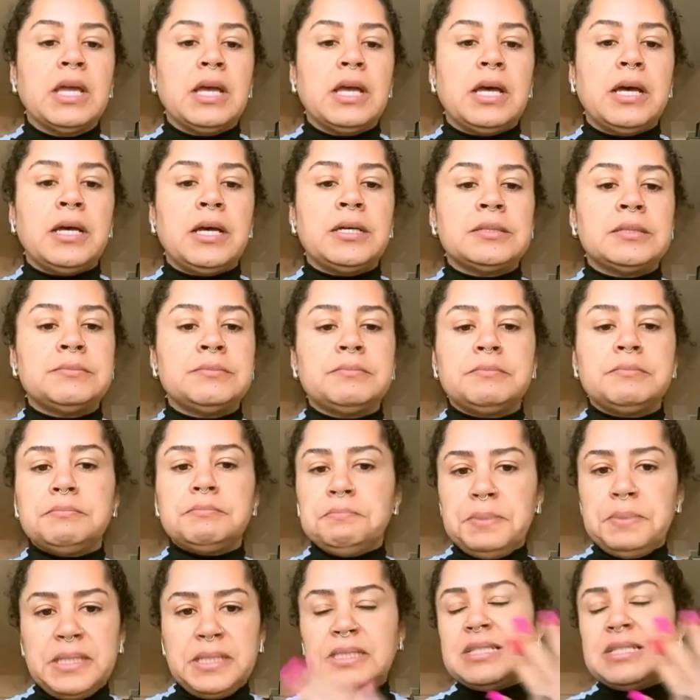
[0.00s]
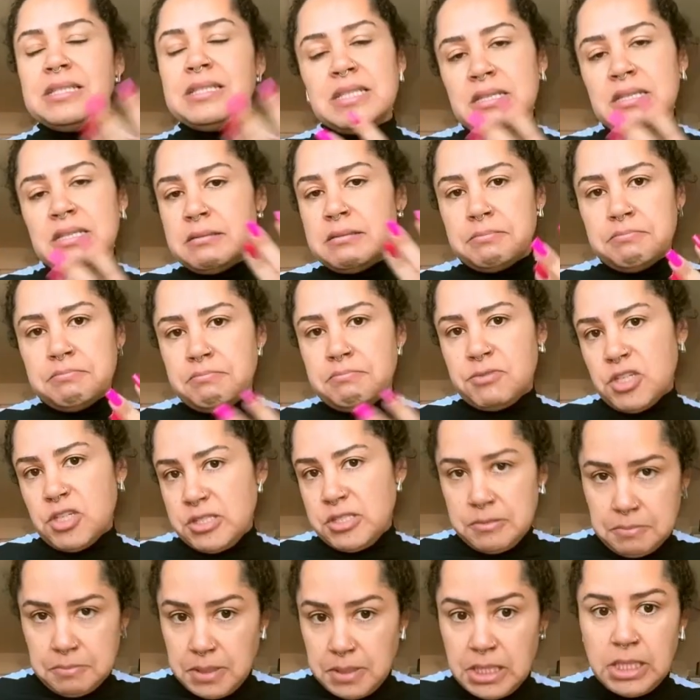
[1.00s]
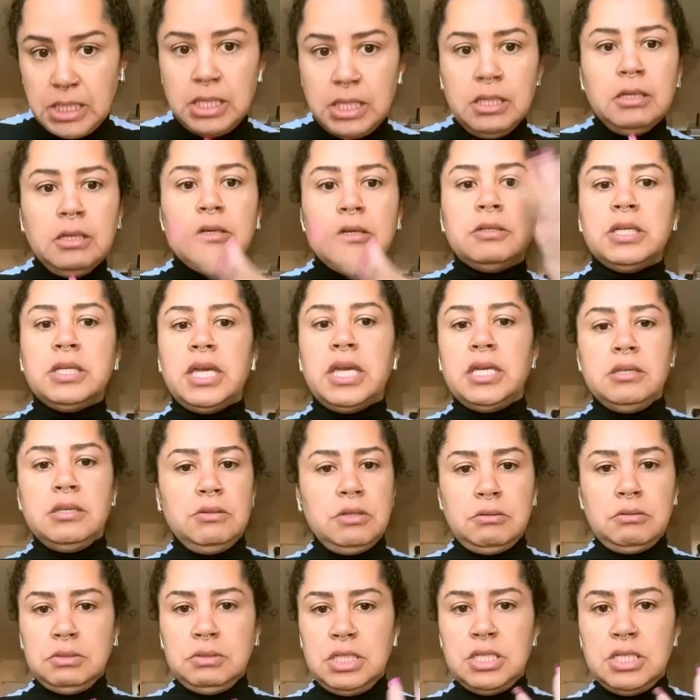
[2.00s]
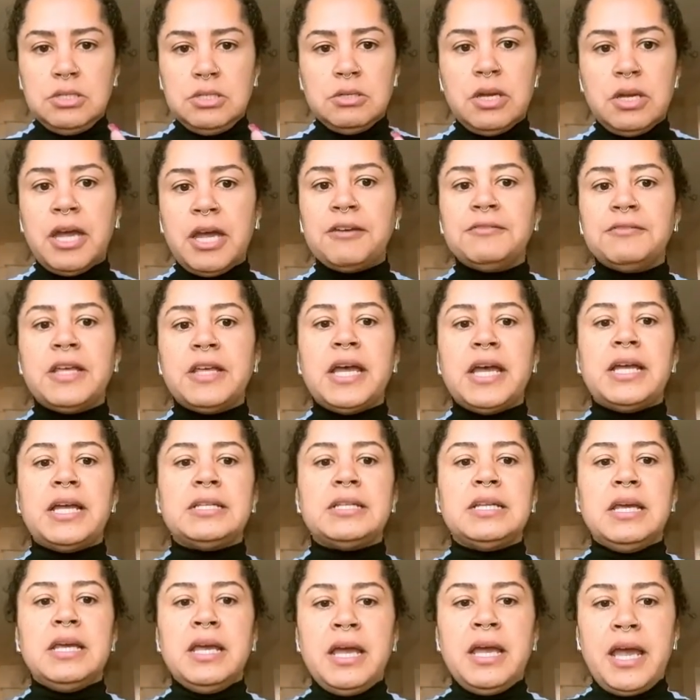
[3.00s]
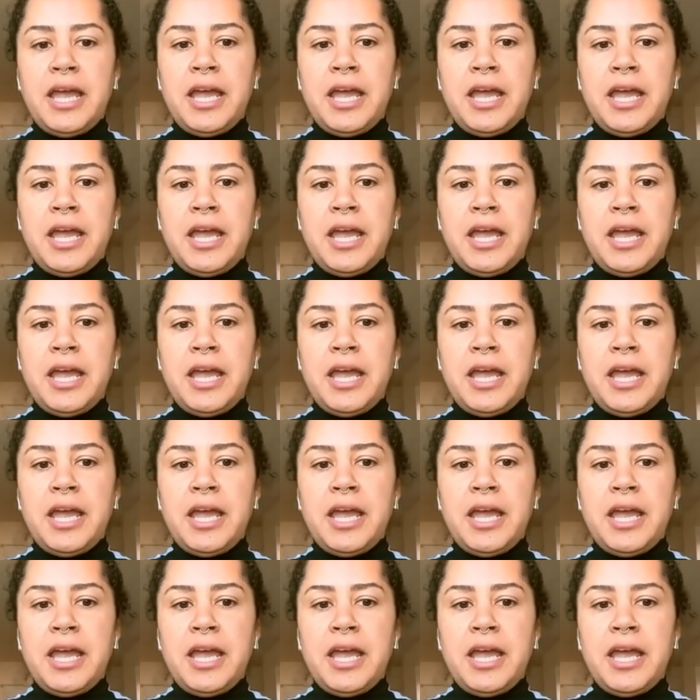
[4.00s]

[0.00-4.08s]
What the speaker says: But this is just me, okay? You don't need to have that.